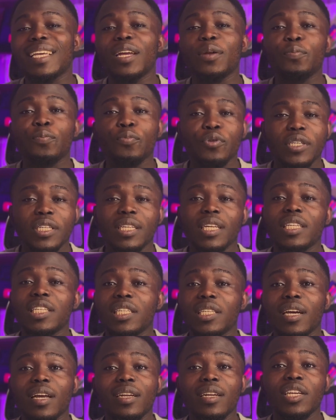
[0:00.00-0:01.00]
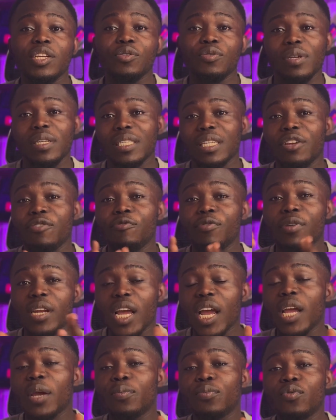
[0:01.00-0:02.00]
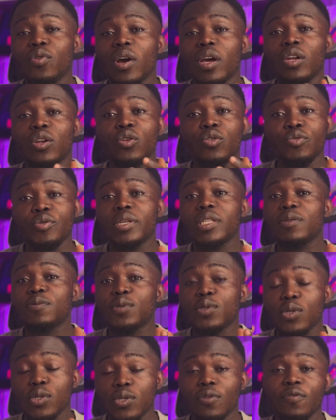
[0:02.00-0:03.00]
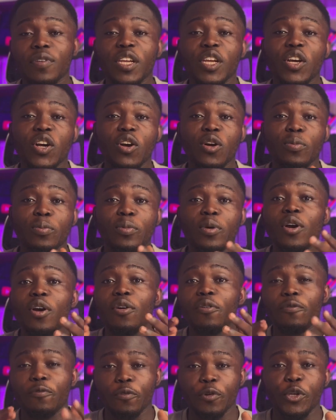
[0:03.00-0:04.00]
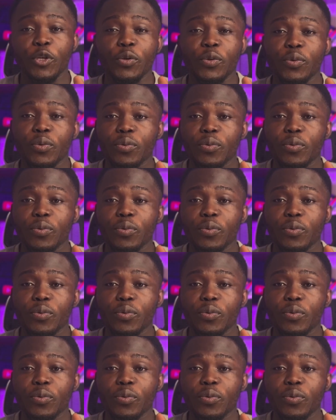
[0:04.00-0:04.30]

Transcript: can potentially create a reliable and lucrative source of income for you.